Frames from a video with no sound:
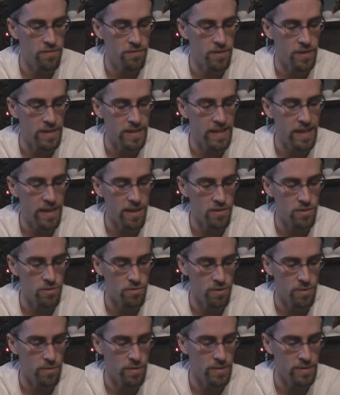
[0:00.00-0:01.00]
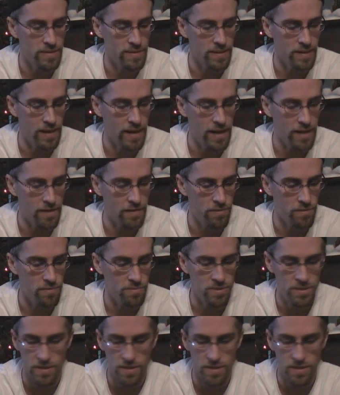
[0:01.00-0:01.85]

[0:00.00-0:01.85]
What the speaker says: for the cancer he was in the locker room.